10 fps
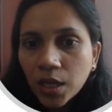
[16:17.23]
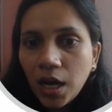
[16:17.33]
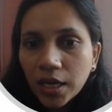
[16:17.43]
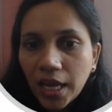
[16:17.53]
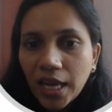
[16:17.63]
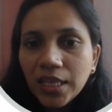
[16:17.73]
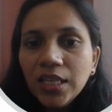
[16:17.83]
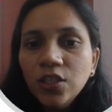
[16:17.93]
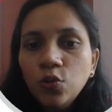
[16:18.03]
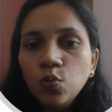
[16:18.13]
Again,
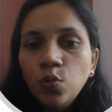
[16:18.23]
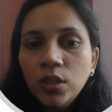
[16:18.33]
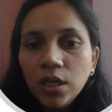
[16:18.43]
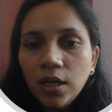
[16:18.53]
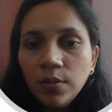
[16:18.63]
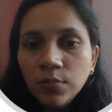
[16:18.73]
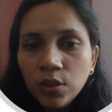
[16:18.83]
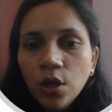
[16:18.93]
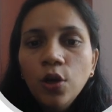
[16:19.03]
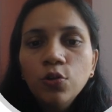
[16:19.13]
these two
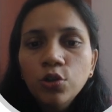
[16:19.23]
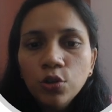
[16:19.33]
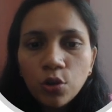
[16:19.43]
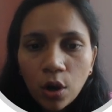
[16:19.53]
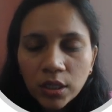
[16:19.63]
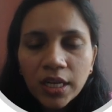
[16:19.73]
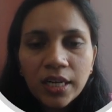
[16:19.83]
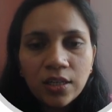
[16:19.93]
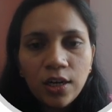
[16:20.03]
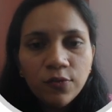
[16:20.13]
terms, you should not
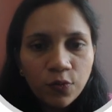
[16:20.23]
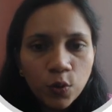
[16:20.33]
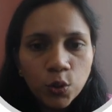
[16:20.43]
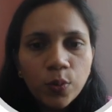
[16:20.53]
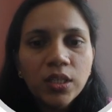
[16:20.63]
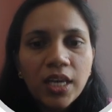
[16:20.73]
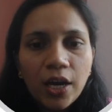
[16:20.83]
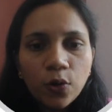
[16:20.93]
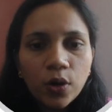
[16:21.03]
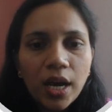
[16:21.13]
get confused with
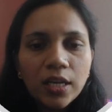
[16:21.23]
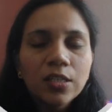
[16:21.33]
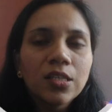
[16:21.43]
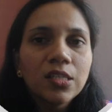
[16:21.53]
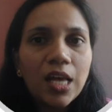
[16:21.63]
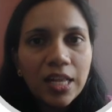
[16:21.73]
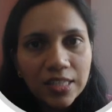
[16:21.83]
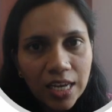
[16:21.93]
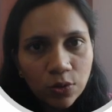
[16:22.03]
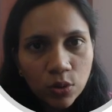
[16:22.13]
karyokinesis and
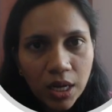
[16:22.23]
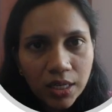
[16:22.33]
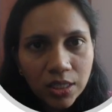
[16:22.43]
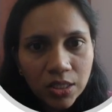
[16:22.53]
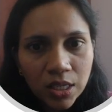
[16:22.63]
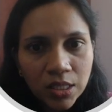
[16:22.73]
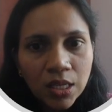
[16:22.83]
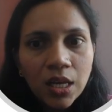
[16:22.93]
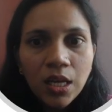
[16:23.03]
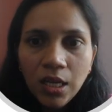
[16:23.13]
cytokinesis.
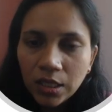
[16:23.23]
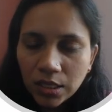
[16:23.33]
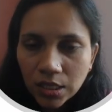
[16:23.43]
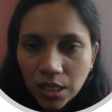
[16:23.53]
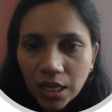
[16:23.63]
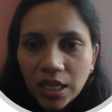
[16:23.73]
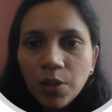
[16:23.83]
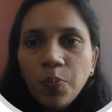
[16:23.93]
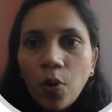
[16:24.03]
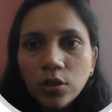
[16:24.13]
This is again
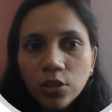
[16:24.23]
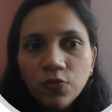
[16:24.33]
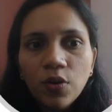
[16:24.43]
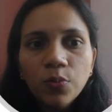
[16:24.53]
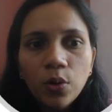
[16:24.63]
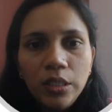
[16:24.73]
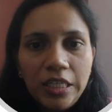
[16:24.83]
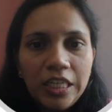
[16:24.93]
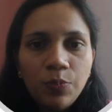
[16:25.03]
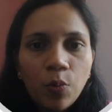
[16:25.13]
important from your
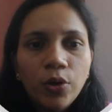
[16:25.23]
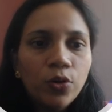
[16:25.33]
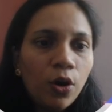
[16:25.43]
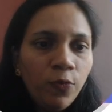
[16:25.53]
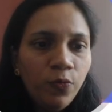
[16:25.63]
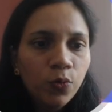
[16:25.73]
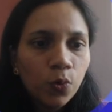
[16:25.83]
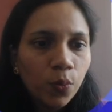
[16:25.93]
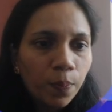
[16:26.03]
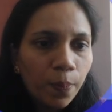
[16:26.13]
NEET point of view.